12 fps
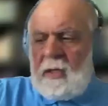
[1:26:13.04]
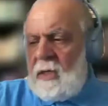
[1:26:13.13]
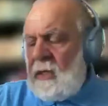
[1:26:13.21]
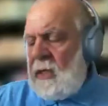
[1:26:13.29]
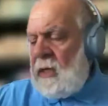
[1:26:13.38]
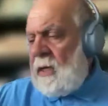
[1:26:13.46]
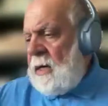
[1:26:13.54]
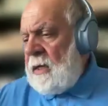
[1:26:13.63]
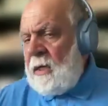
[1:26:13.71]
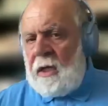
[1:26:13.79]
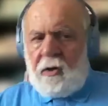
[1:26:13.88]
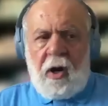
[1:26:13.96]
in India,
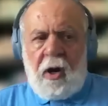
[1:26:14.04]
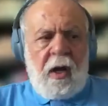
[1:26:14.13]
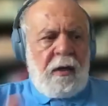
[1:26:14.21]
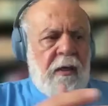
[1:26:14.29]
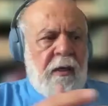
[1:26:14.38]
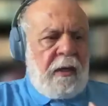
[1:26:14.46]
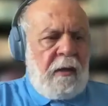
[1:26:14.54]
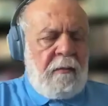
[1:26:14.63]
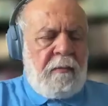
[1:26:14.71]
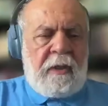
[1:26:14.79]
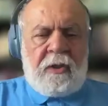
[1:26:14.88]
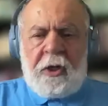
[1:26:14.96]
in Iran,
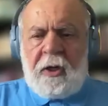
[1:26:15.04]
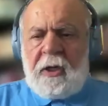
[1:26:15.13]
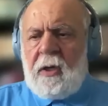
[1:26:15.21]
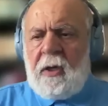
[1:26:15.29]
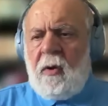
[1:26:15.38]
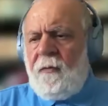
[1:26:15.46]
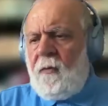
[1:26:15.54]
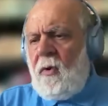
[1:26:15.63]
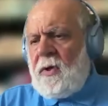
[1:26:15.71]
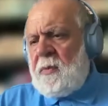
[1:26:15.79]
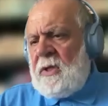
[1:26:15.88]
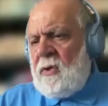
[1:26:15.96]
Turkey? Of
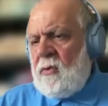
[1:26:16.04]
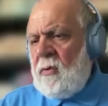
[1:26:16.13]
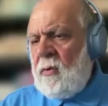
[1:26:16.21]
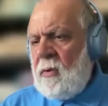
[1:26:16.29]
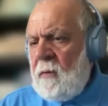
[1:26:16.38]
course we do.